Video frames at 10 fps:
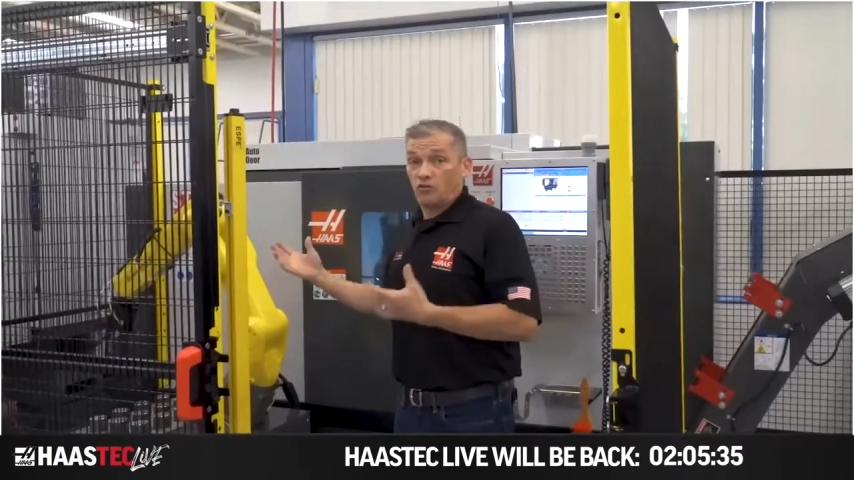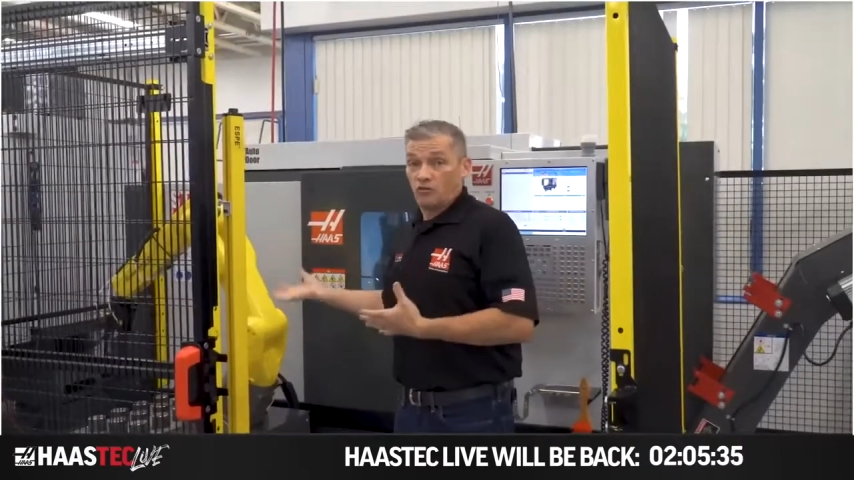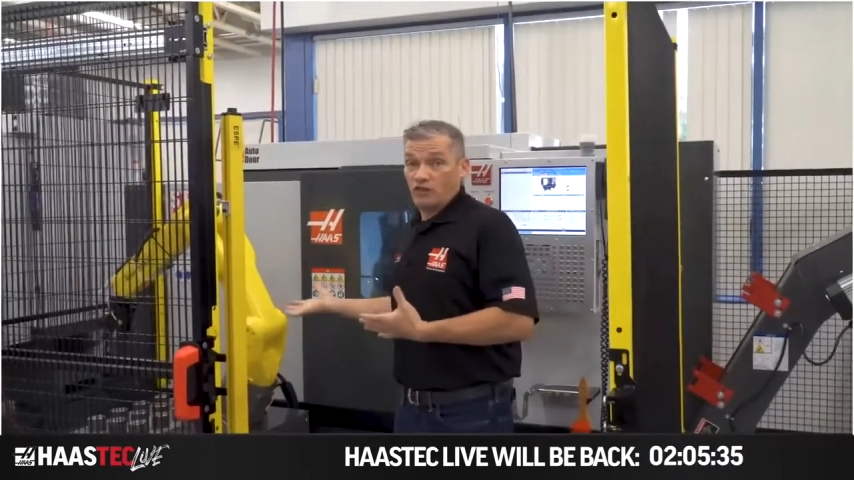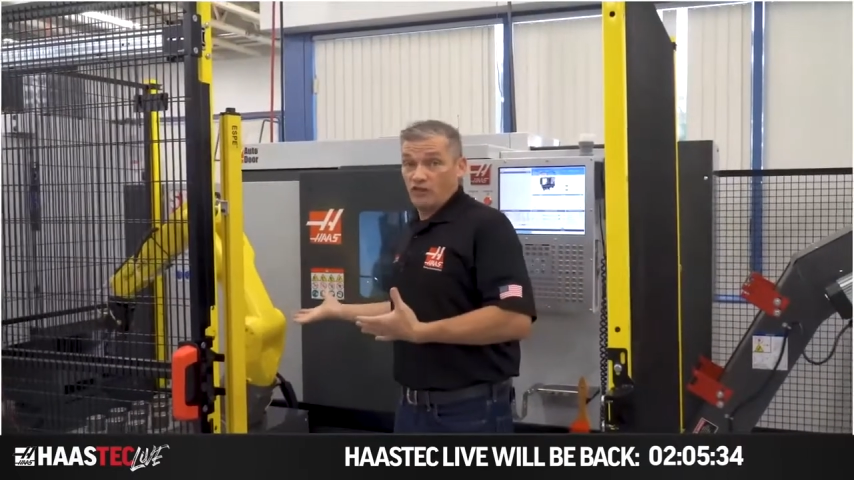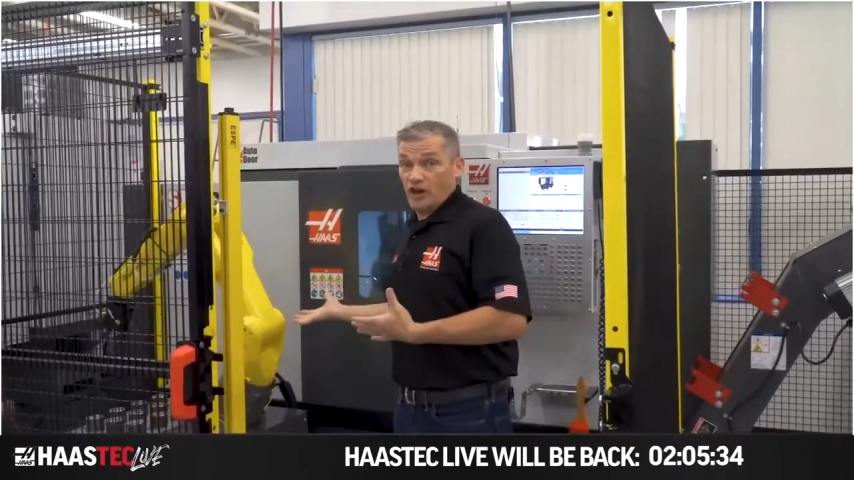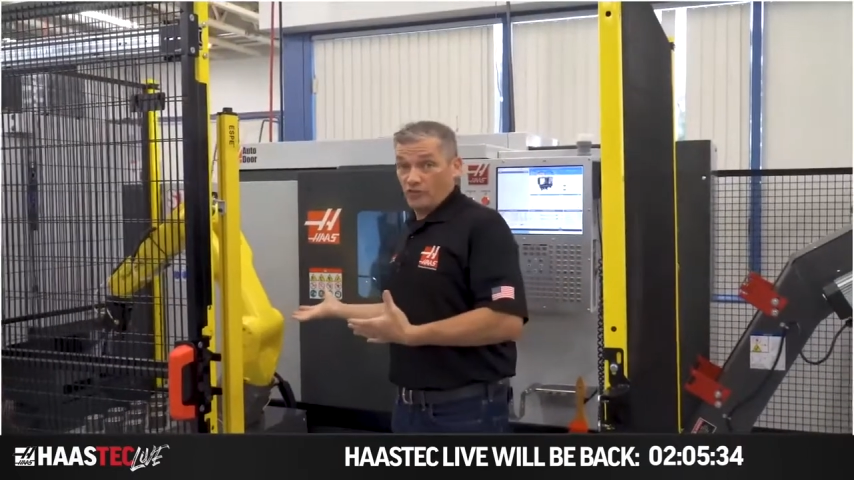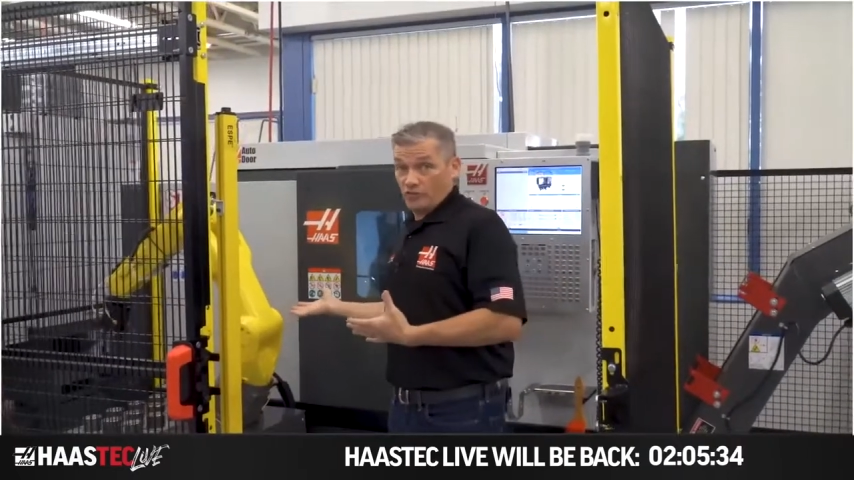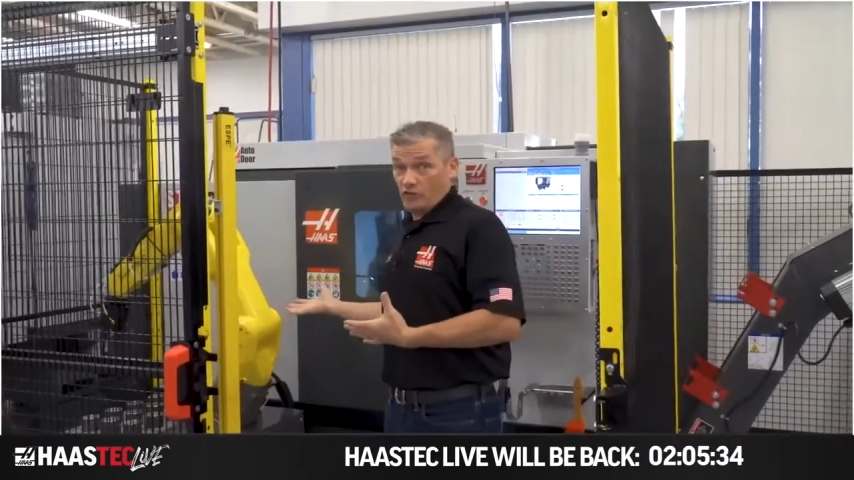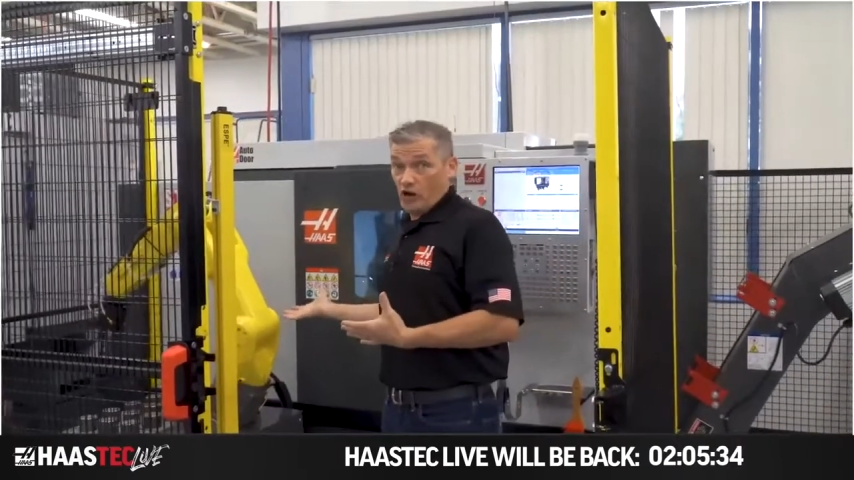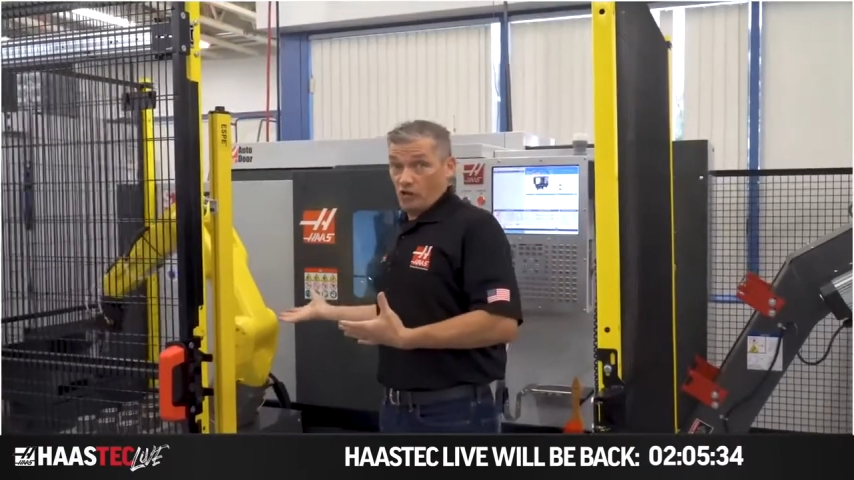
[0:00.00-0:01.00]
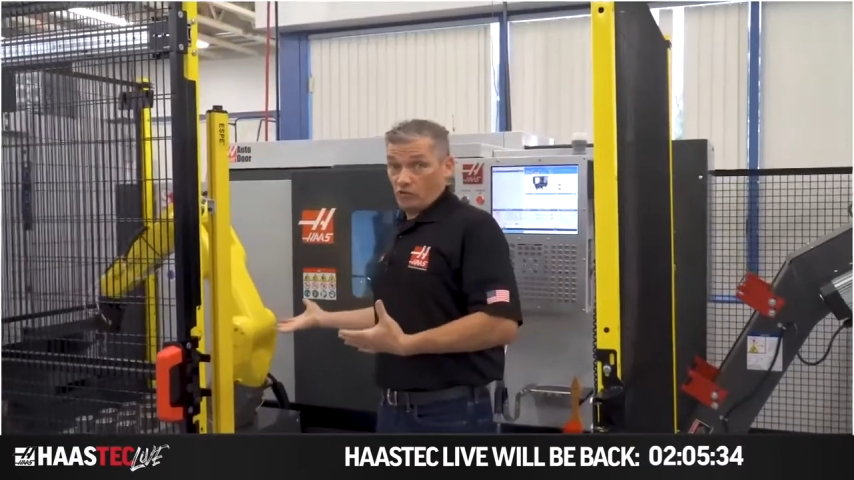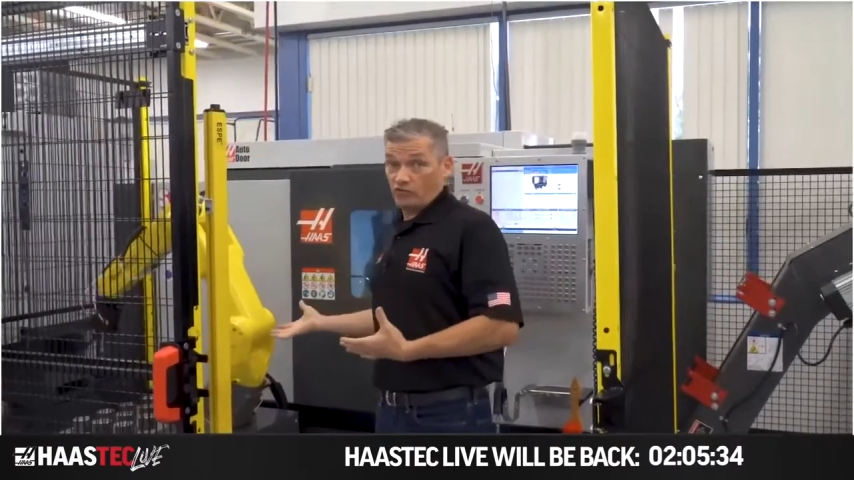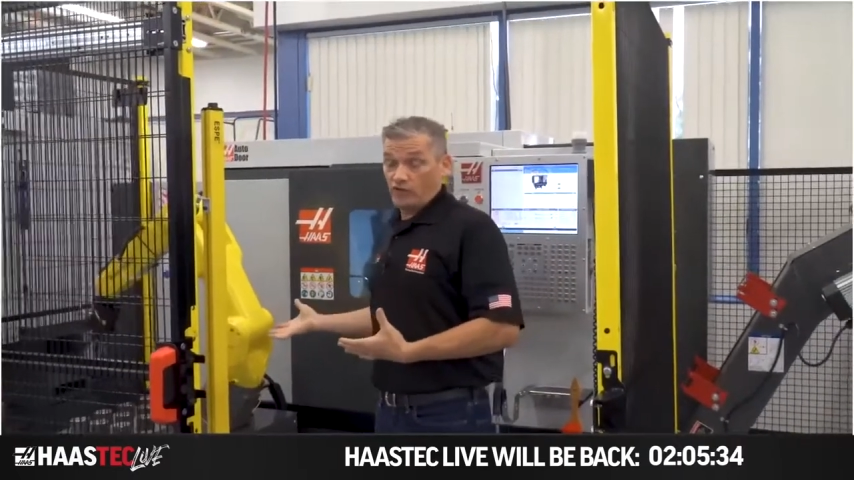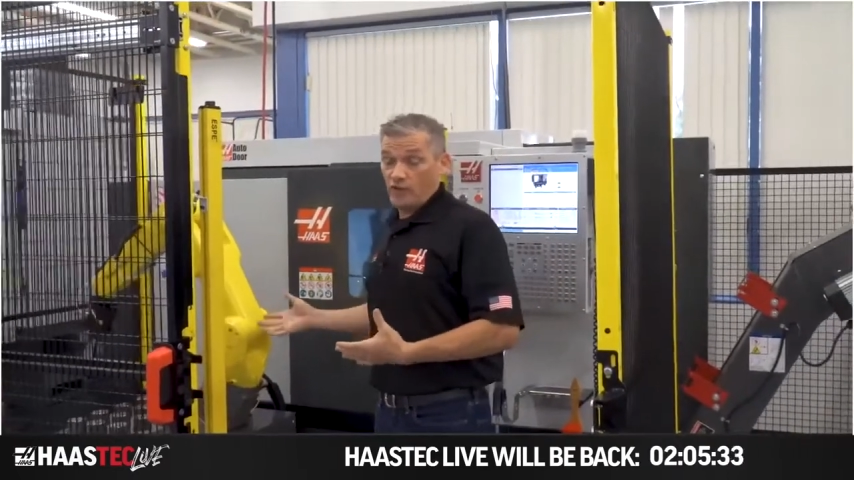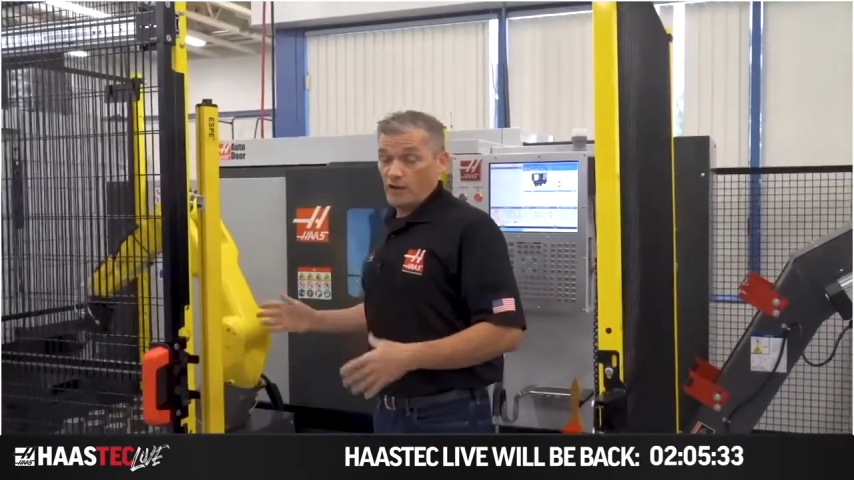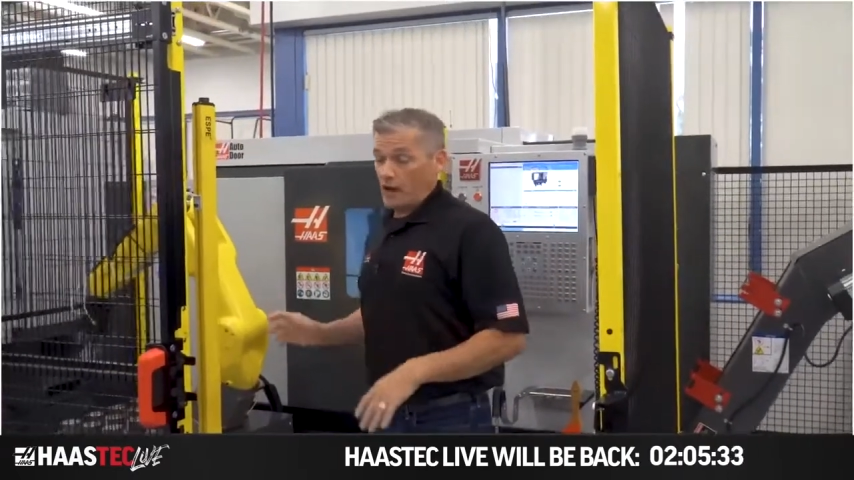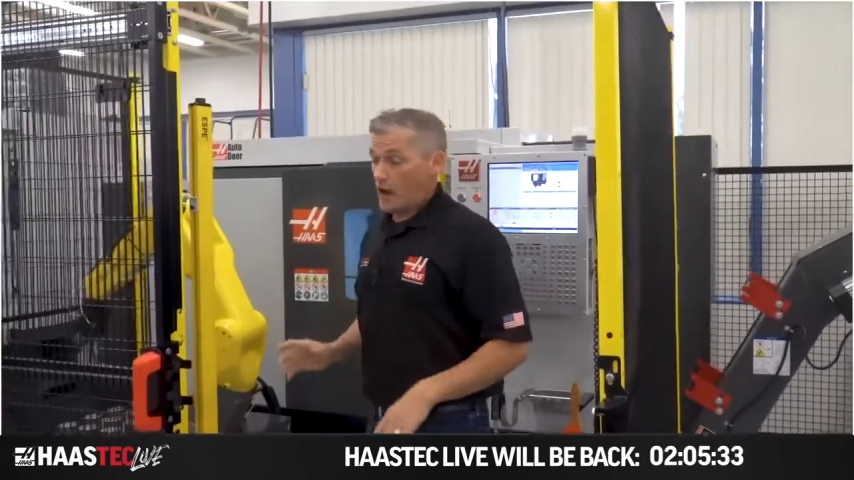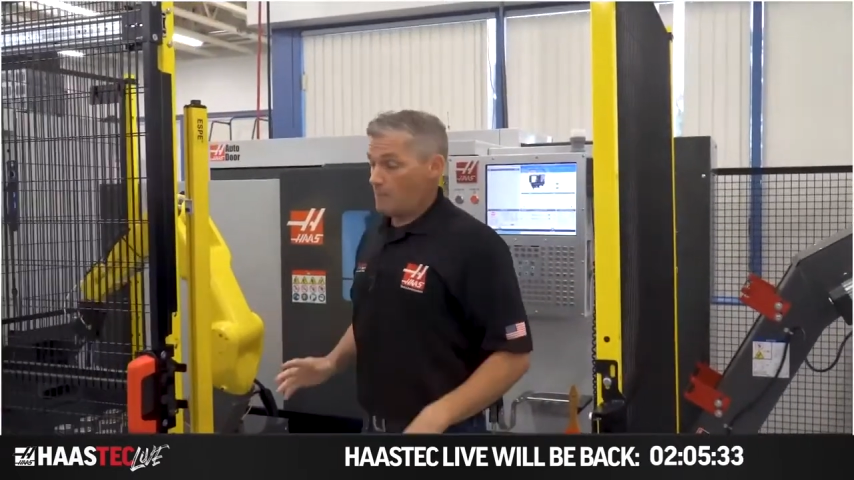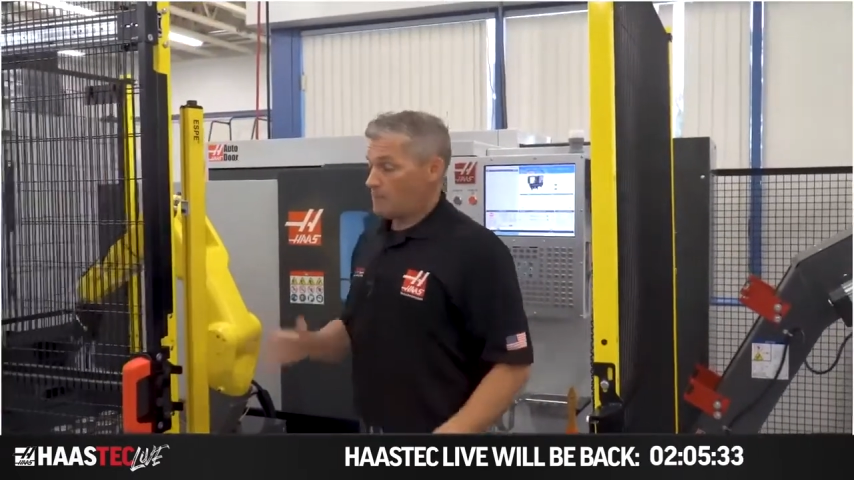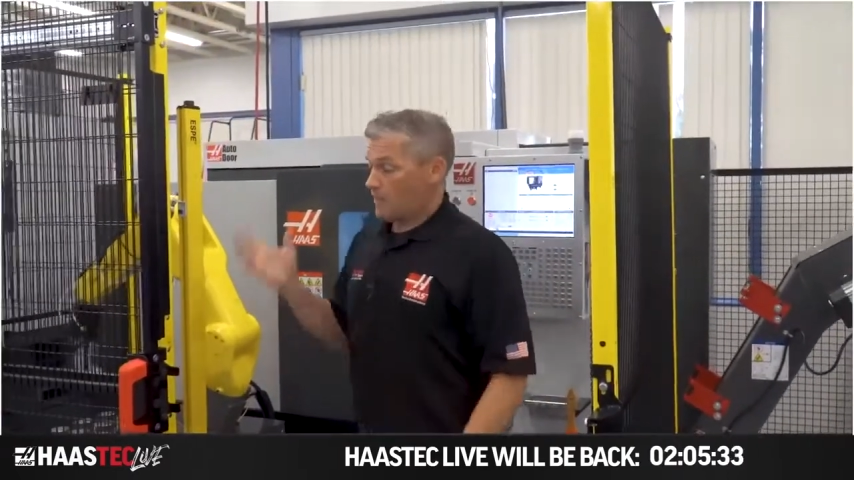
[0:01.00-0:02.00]
for $50,000.
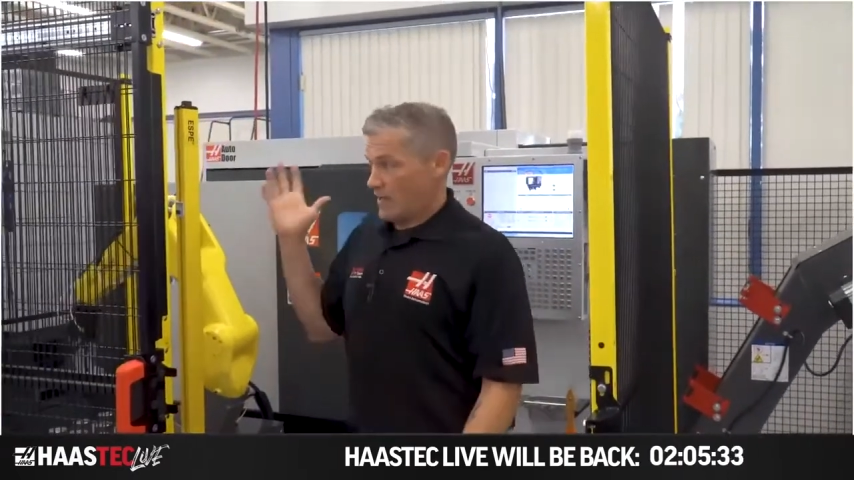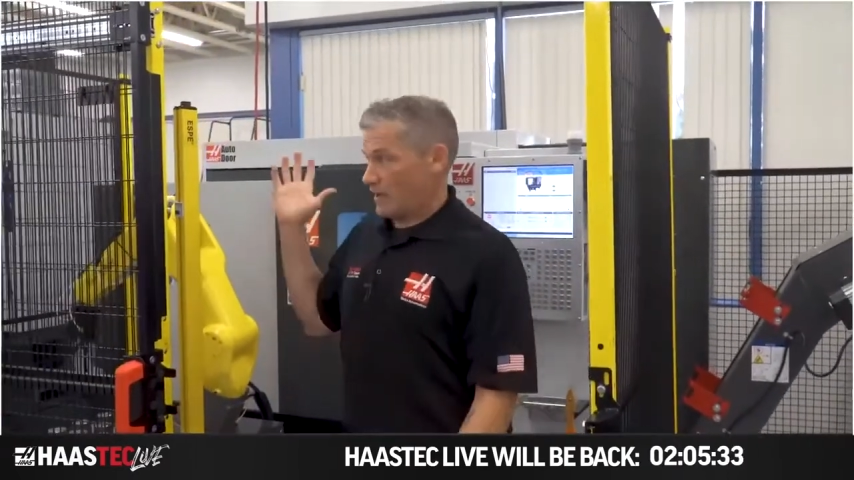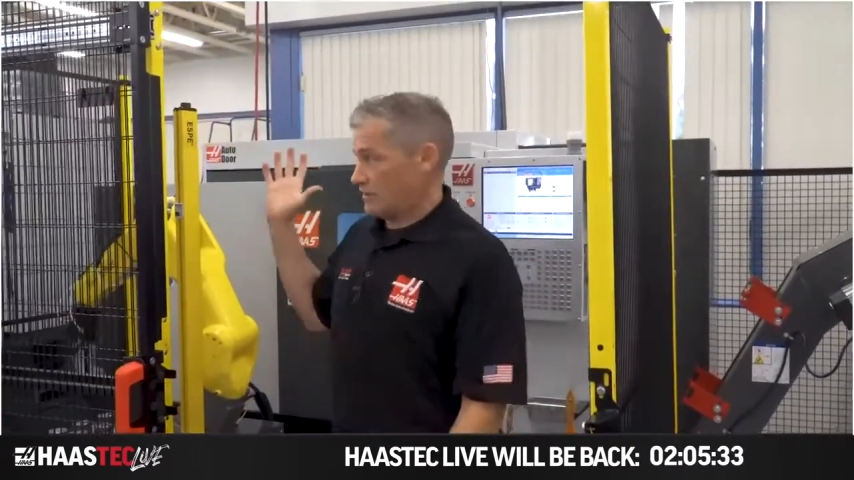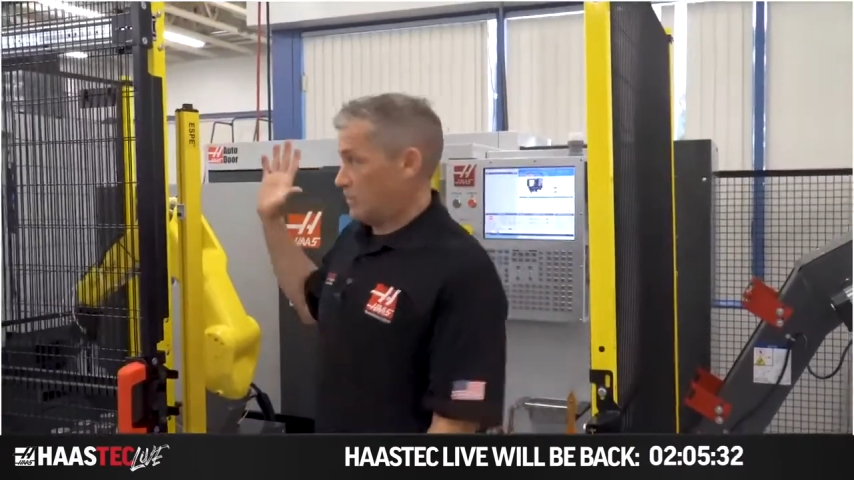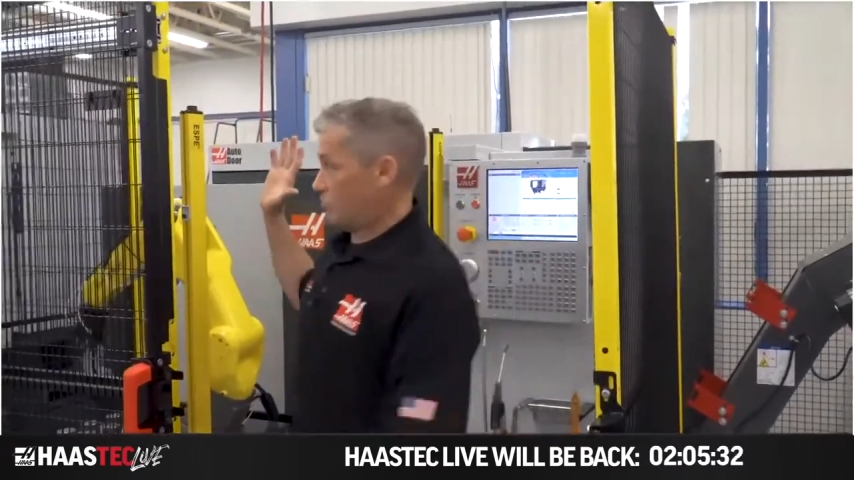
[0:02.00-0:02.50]
Um, that